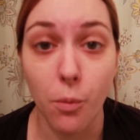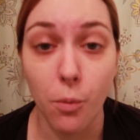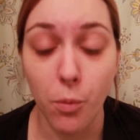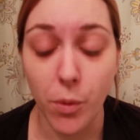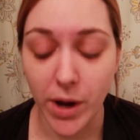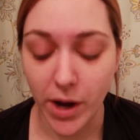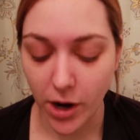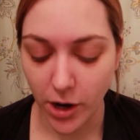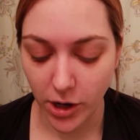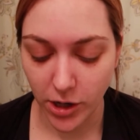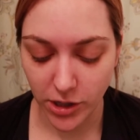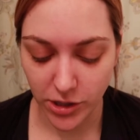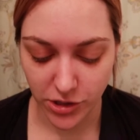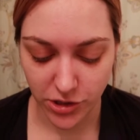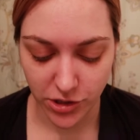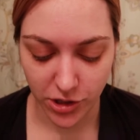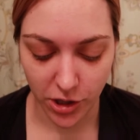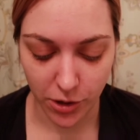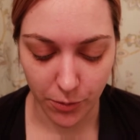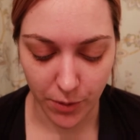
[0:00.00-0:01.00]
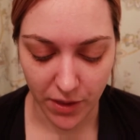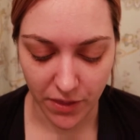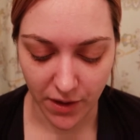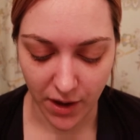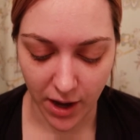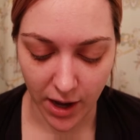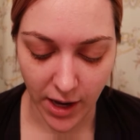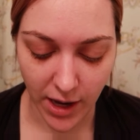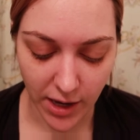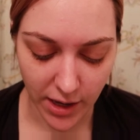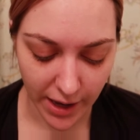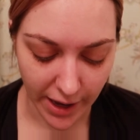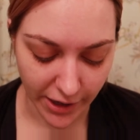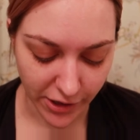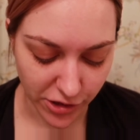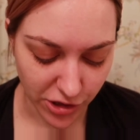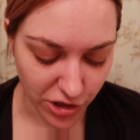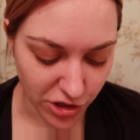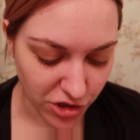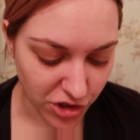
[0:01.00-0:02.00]
we are going to start with, I
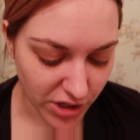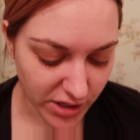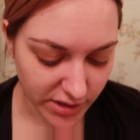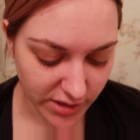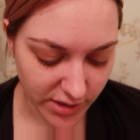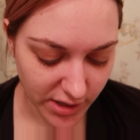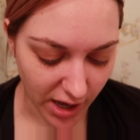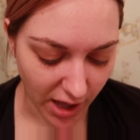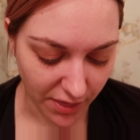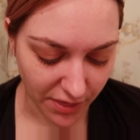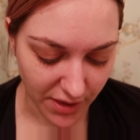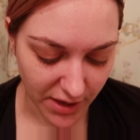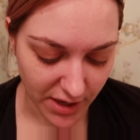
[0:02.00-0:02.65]
actually just got